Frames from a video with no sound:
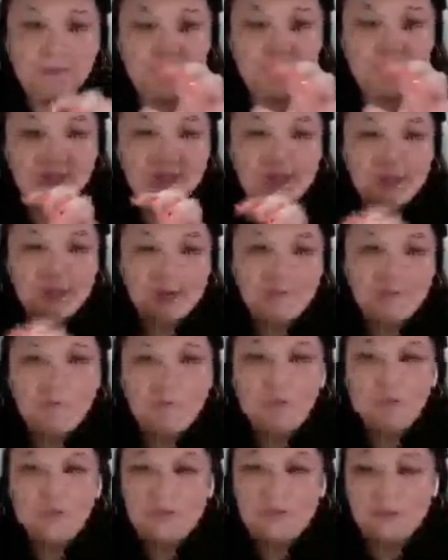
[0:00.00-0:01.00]
literally
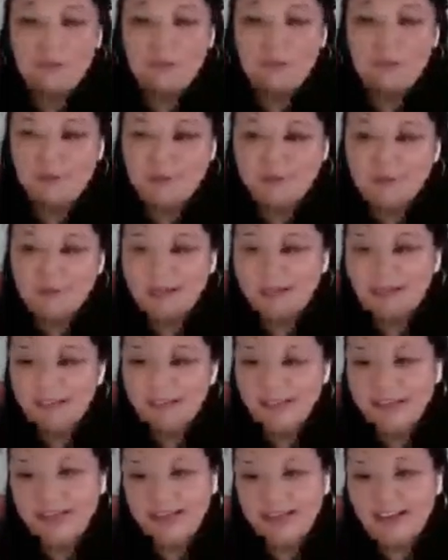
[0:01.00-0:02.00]
steps of
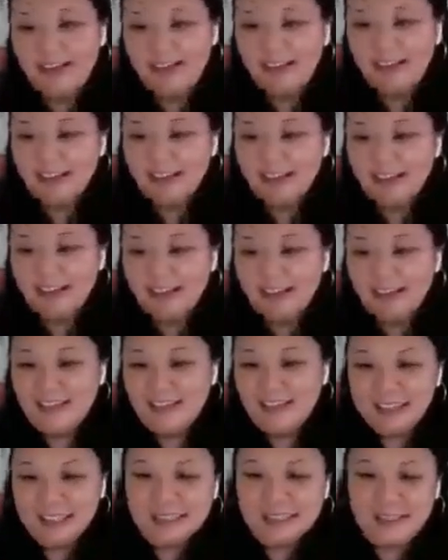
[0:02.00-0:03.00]
what to do.
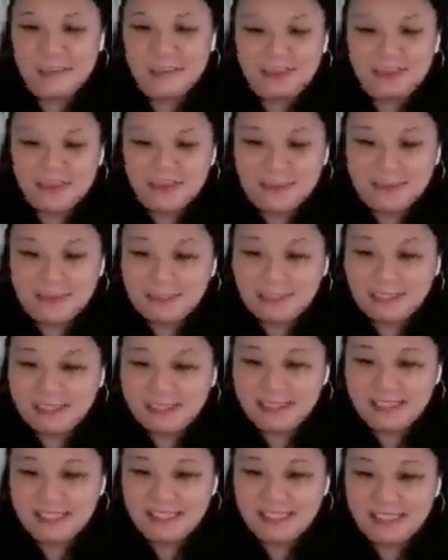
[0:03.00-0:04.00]
Here's
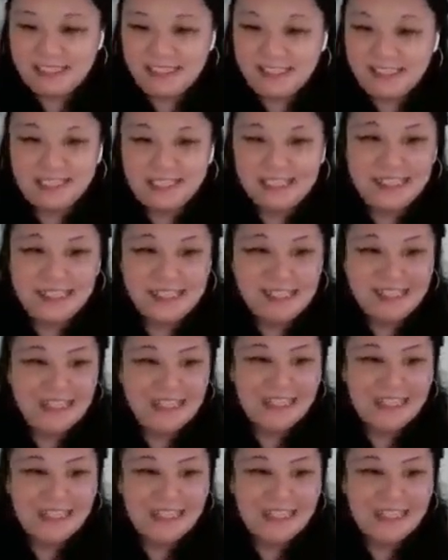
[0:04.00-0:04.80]
an example.